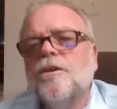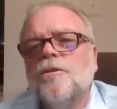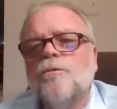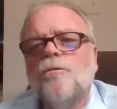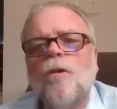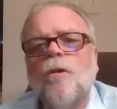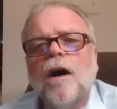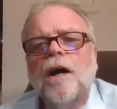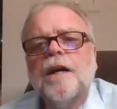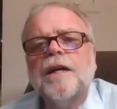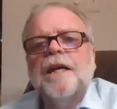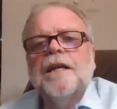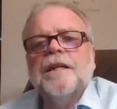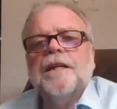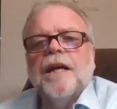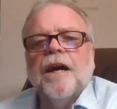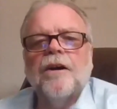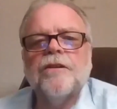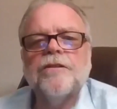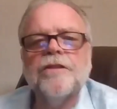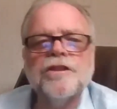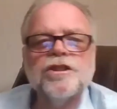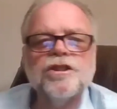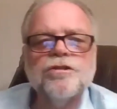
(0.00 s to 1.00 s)
walking
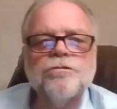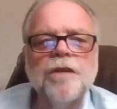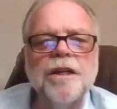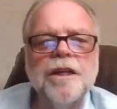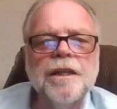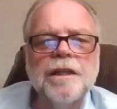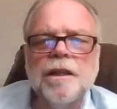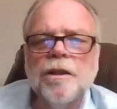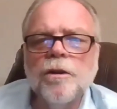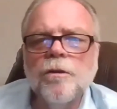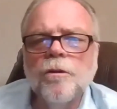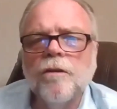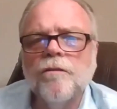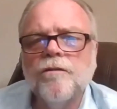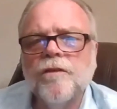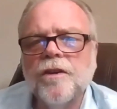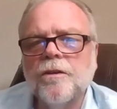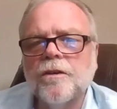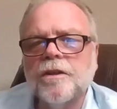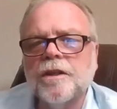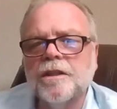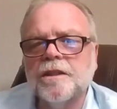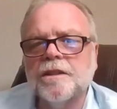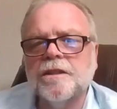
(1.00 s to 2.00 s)
down the street in
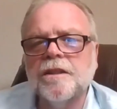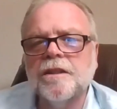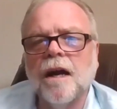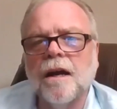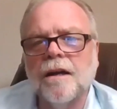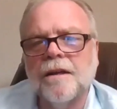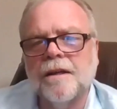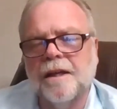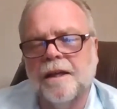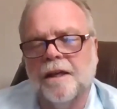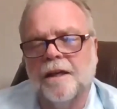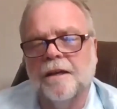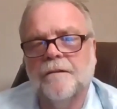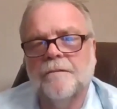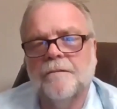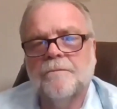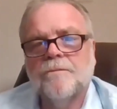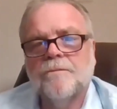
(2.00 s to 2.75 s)
Louisville, Kentucky,